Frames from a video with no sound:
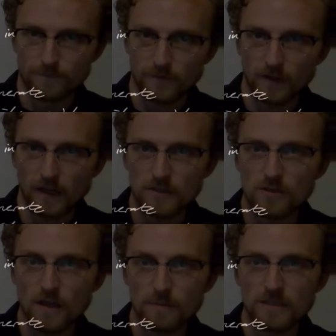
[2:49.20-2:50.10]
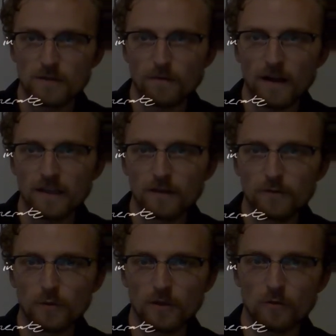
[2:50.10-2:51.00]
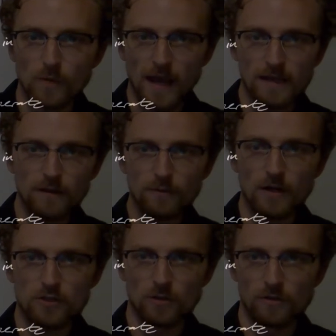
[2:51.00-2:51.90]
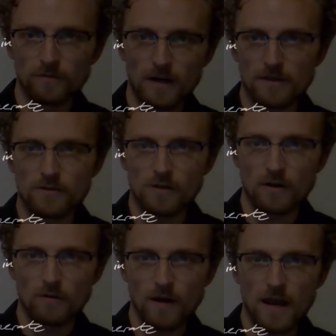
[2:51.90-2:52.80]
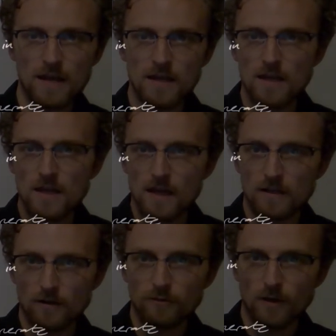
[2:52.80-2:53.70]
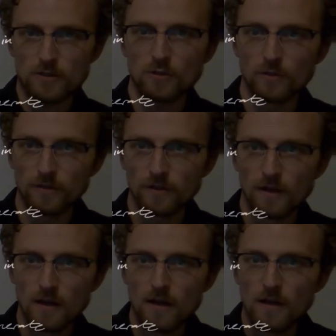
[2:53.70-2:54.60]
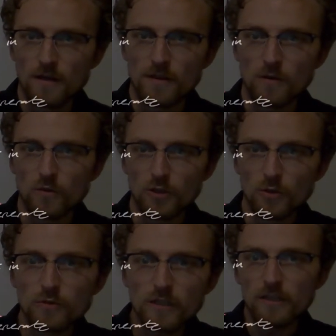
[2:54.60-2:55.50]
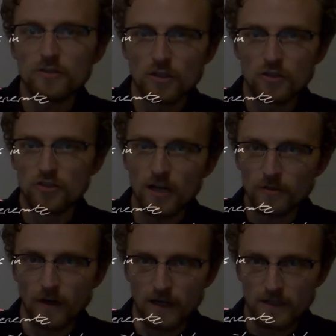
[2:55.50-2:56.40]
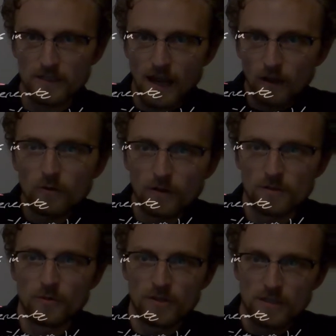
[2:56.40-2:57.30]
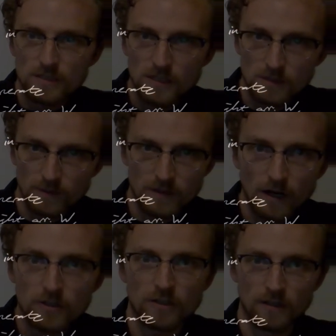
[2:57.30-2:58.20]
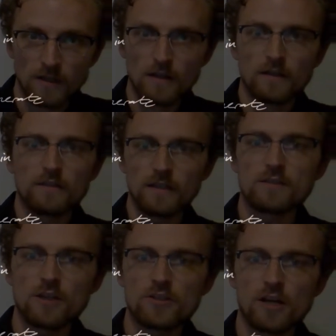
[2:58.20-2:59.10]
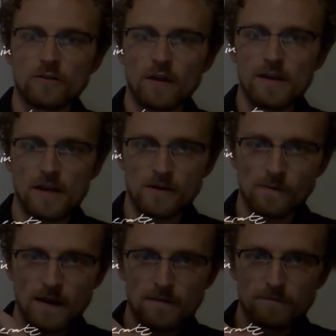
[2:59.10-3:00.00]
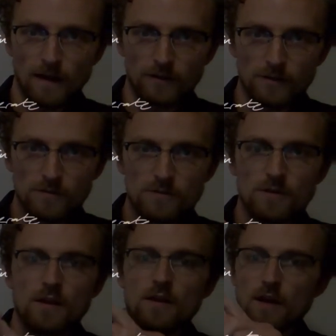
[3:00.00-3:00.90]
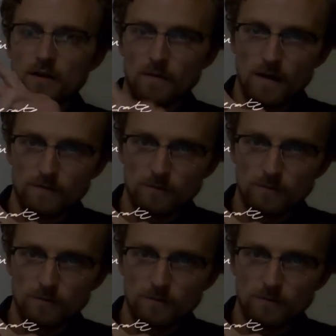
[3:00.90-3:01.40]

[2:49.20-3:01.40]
Okay, so that means if I give you an array and a threshold, right, there's our array and our threshold, then you need to generate, this algorithm or this reduction needs to generate an array of values, an array of